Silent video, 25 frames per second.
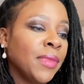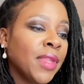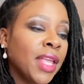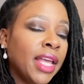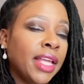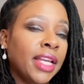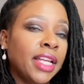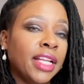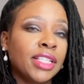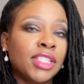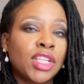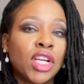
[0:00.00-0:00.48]

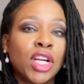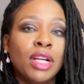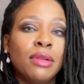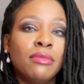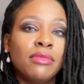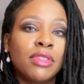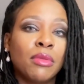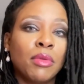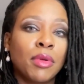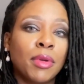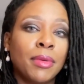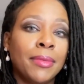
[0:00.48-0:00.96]
And in
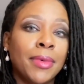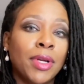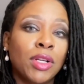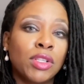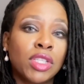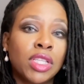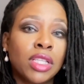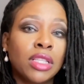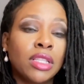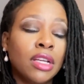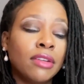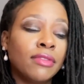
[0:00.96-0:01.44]
terms of it
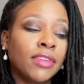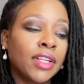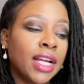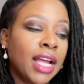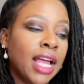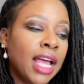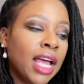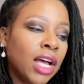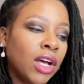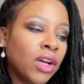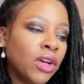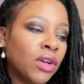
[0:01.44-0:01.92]
promotes liver
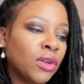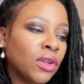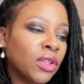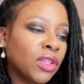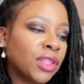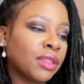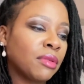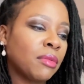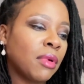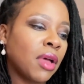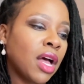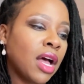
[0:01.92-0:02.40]

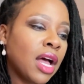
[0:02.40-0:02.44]
health,